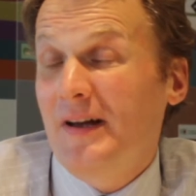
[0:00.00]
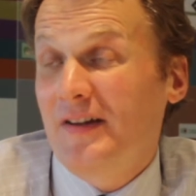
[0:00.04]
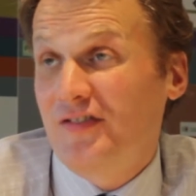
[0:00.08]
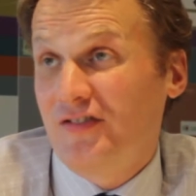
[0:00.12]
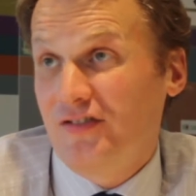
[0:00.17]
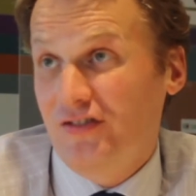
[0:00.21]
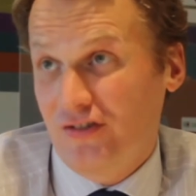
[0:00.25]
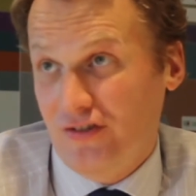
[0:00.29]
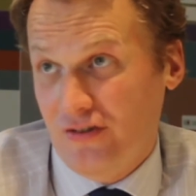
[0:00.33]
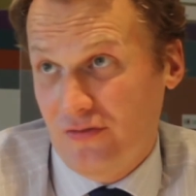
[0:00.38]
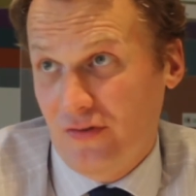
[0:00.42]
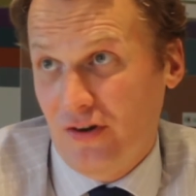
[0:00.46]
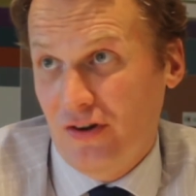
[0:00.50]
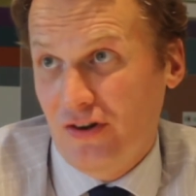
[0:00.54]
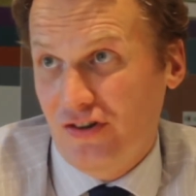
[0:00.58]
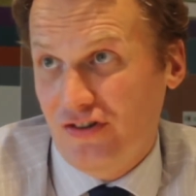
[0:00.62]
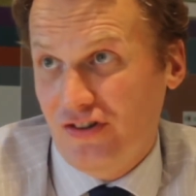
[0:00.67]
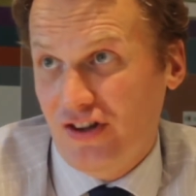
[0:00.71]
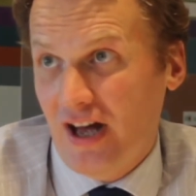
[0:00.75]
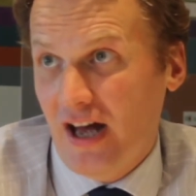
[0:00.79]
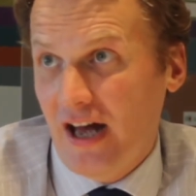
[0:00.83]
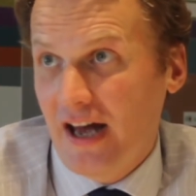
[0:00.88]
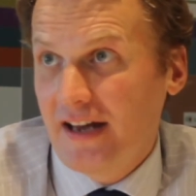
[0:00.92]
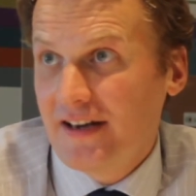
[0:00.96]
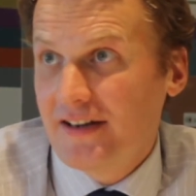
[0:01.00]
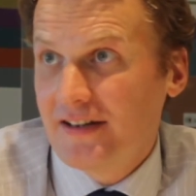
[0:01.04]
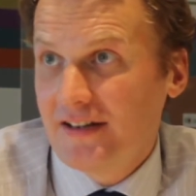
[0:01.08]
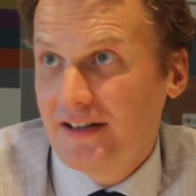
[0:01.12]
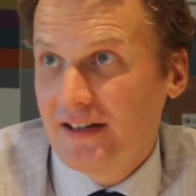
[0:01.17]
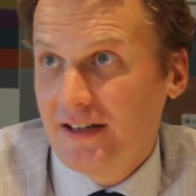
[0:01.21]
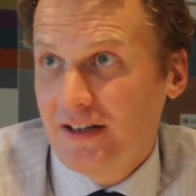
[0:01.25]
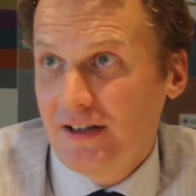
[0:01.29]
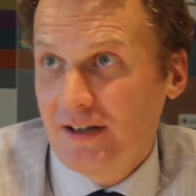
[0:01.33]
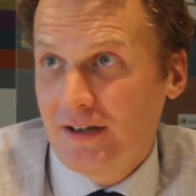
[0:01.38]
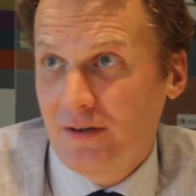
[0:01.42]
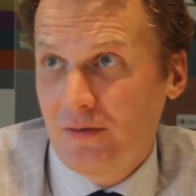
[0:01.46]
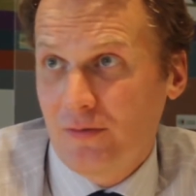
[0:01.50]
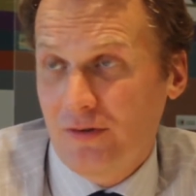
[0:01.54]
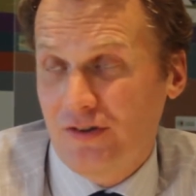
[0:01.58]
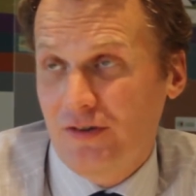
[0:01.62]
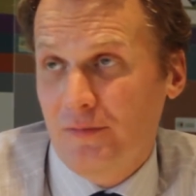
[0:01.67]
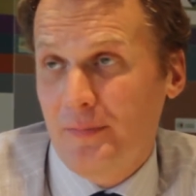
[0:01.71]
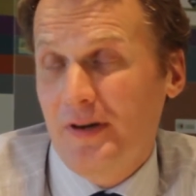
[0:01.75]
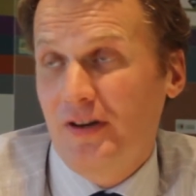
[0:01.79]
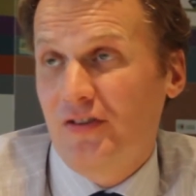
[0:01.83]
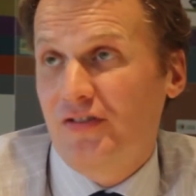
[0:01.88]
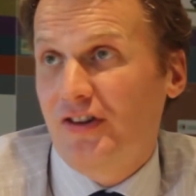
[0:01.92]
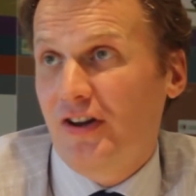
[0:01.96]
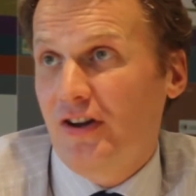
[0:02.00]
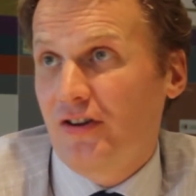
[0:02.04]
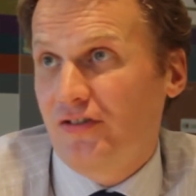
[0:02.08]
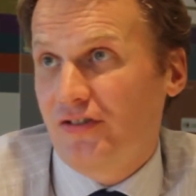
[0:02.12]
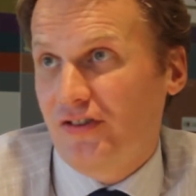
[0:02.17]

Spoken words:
messages of OnSide, which have been so